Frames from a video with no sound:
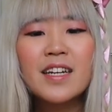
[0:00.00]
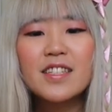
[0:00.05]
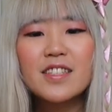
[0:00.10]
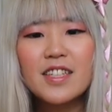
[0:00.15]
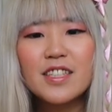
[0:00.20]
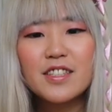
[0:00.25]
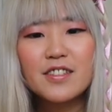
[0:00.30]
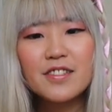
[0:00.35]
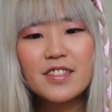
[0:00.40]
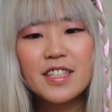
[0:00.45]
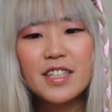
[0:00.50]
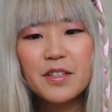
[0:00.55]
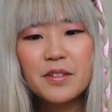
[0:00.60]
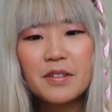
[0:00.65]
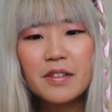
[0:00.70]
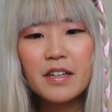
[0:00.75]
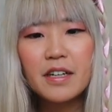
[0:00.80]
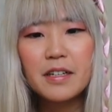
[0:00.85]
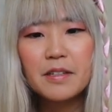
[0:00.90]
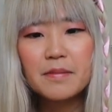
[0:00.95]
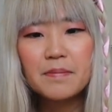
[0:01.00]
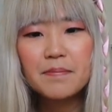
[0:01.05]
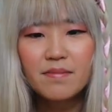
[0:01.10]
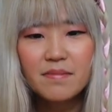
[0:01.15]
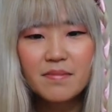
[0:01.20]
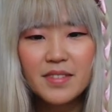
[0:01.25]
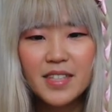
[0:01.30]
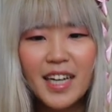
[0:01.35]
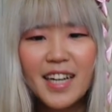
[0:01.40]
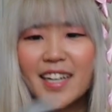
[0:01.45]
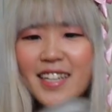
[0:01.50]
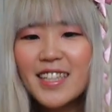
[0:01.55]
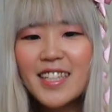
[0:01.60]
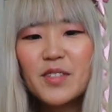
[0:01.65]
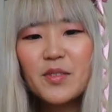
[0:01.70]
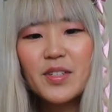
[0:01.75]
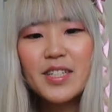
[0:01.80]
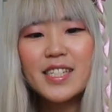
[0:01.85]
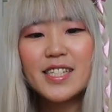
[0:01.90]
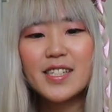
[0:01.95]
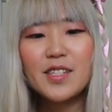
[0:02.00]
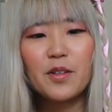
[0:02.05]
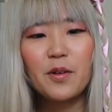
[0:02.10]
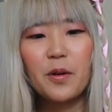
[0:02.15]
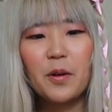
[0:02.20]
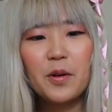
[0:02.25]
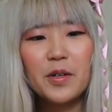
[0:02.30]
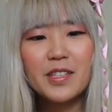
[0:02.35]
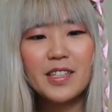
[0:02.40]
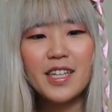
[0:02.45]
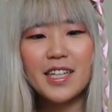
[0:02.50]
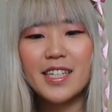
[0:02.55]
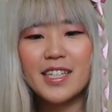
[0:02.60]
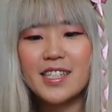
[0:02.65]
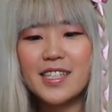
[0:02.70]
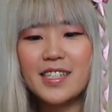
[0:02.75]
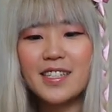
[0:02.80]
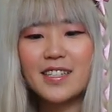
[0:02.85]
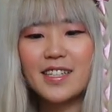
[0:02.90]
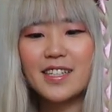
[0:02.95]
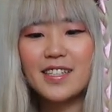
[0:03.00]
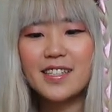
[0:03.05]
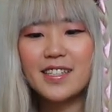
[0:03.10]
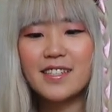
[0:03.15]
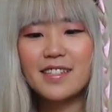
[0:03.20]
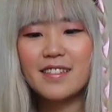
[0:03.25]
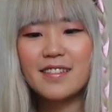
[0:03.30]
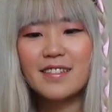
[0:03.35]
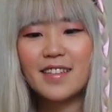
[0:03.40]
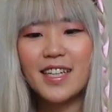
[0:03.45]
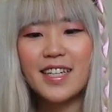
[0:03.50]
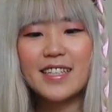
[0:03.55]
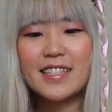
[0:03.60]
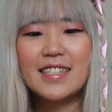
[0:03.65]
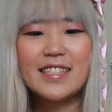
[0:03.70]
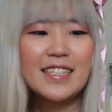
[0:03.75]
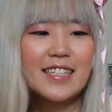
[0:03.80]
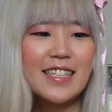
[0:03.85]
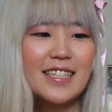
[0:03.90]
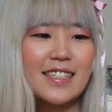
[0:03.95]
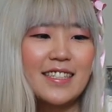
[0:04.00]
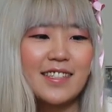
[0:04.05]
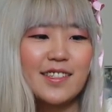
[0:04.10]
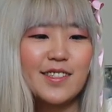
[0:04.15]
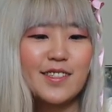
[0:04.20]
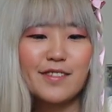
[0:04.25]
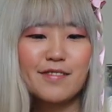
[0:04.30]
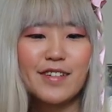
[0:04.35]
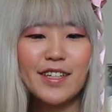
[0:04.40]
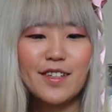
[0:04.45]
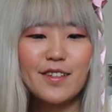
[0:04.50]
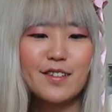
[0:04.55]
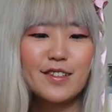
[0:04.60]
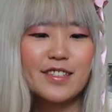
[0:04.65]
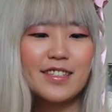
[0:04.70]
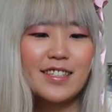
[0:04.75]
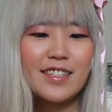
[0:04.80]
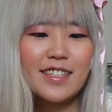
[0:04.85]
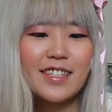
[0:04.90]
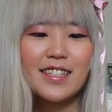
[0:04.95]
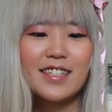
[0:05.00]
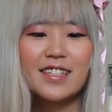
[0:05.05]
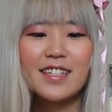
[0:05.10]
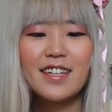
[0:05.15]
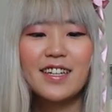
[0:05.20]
So that's really cool. Yeah, and this one is so old that it's it's like a C D, it's just a regular C D.